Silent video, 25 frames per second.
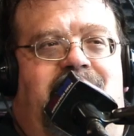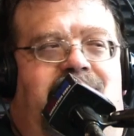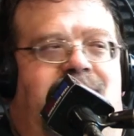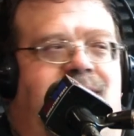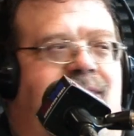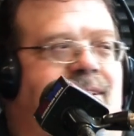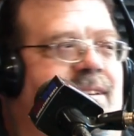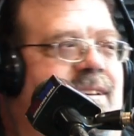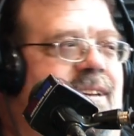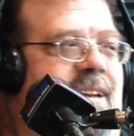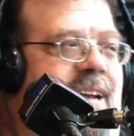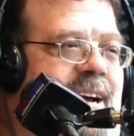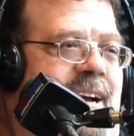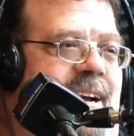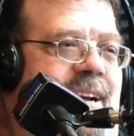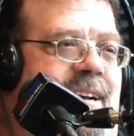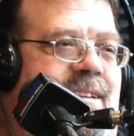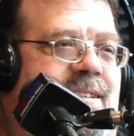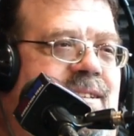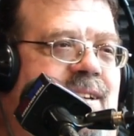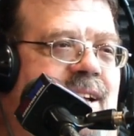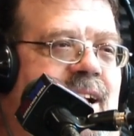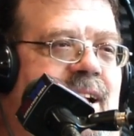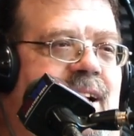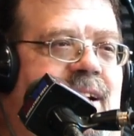either. Yeah,
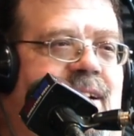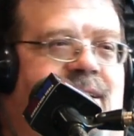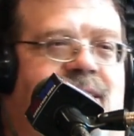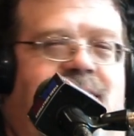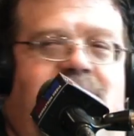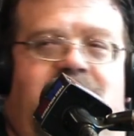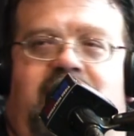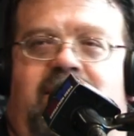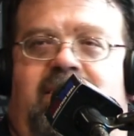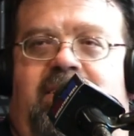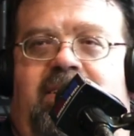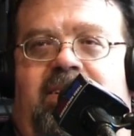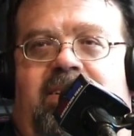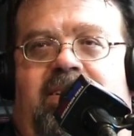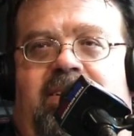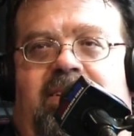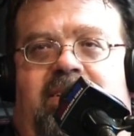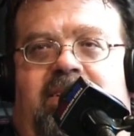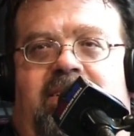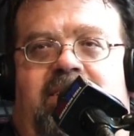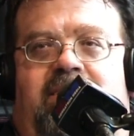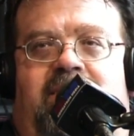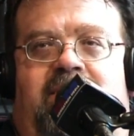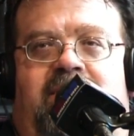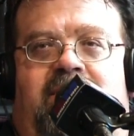yeah. exactly. Yeah,
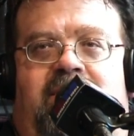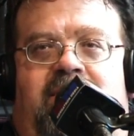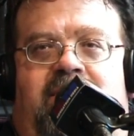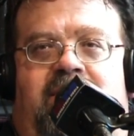yeah, yeah, but